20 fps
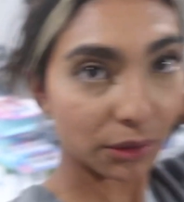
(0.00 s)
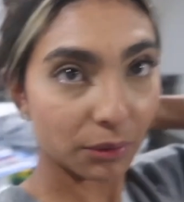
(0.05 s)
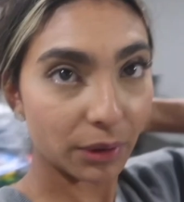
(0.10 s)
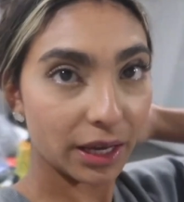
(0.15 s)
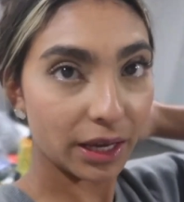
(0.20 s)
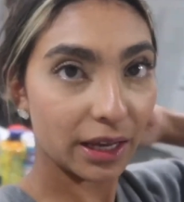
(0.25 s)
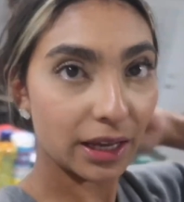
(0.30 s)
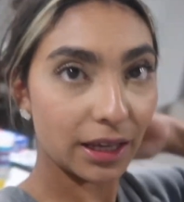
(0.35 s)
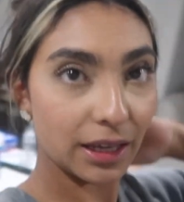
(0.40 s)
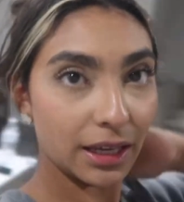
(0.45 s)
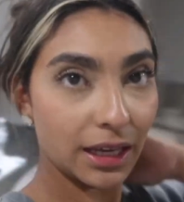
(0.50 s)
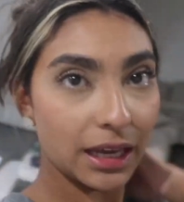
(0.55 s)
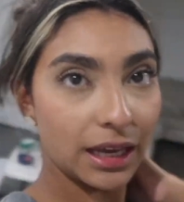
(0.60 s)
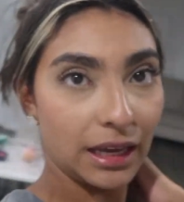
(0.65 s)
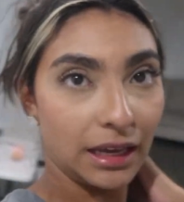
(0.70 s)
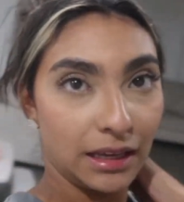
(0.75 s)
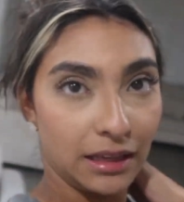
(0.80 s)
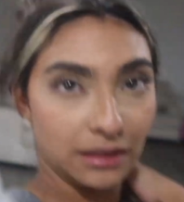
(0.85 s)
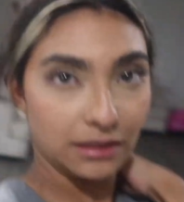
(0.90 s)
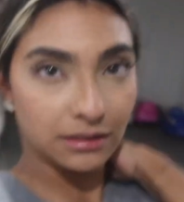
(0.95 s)
away
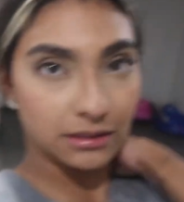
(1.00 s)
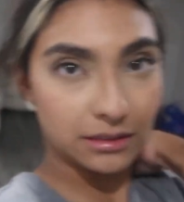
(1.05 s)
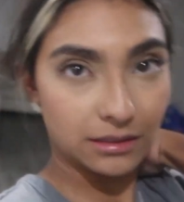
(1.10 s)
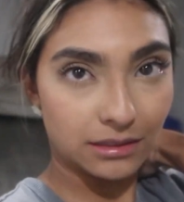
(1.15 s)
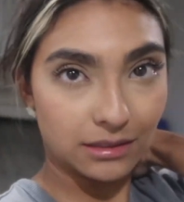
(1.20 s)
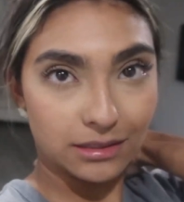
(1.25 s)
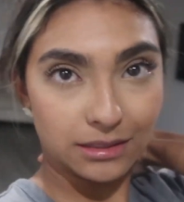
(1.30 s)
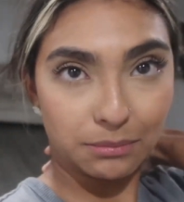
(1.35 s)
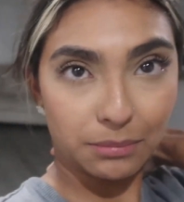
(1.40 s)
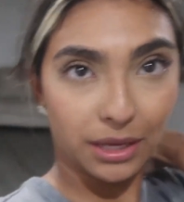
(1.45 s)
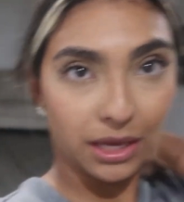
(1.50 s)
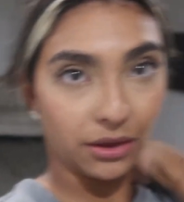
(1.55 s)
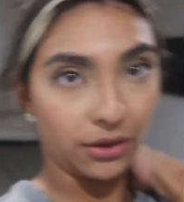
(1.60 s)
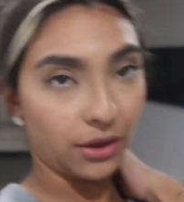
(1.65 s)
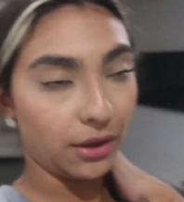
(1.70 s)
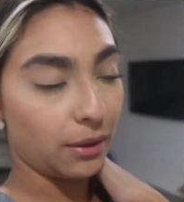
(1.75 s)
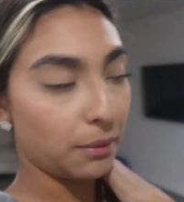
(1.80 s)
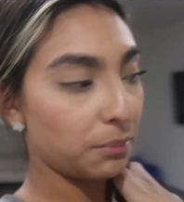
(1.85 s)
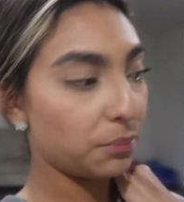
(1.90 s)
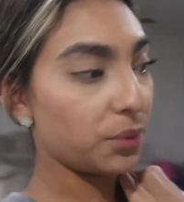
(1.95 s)
and pick
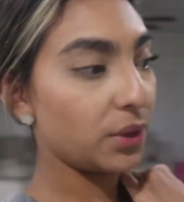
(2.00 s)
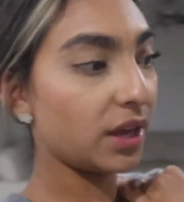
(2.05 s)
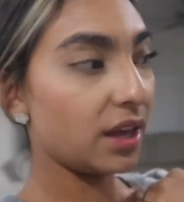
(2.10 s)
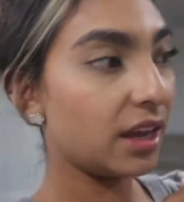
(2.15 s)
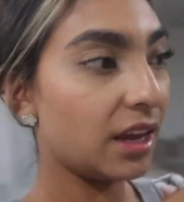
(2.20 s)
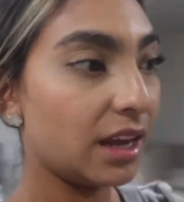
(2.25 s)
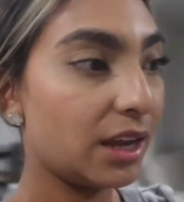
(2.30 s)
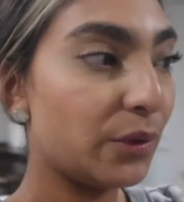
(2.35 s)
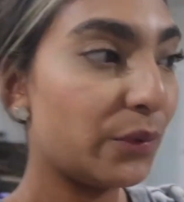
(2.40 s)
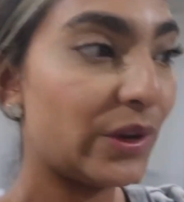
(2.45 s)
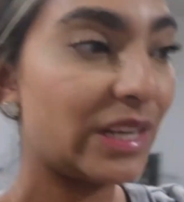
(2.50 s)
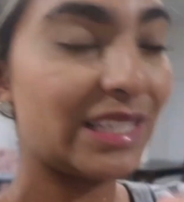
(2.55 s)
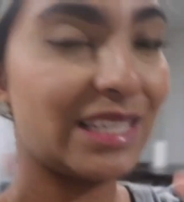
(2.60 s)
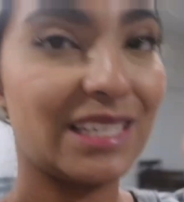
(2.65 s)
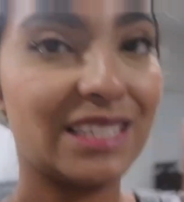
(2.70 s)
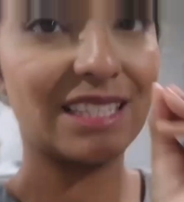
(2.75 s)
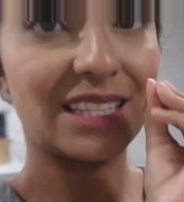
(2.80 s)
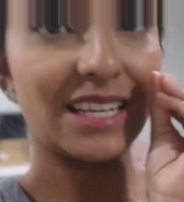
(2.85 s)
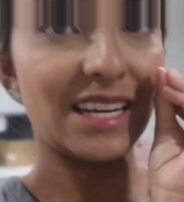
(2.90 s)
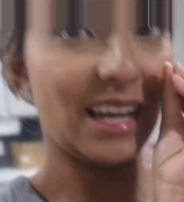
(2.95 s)
up anyways
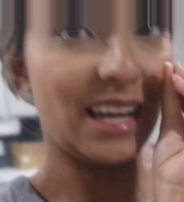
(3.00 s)
it's the